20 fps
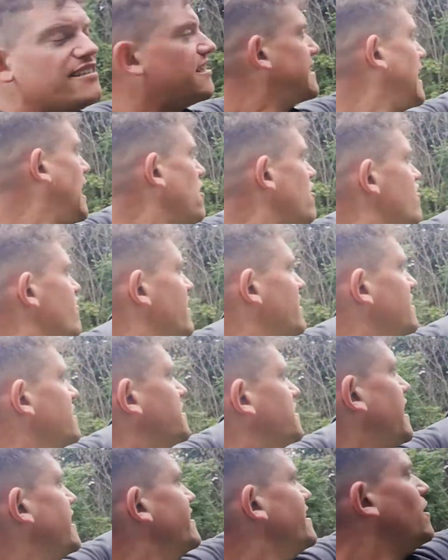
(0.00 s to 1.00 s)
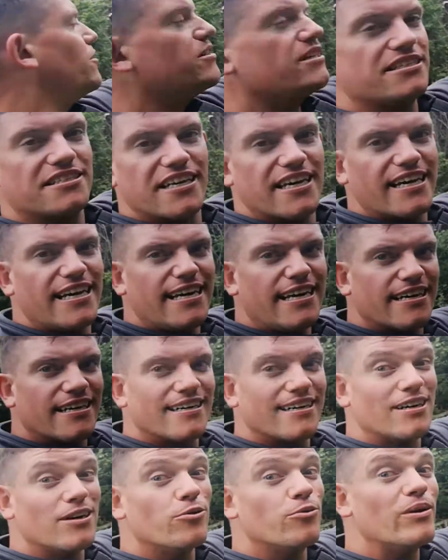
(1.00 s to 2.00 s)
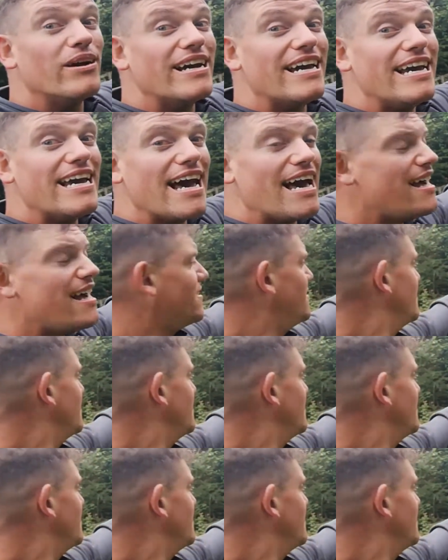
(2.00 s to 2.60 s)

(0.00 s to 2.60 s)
the caravan site now, you see. We're here.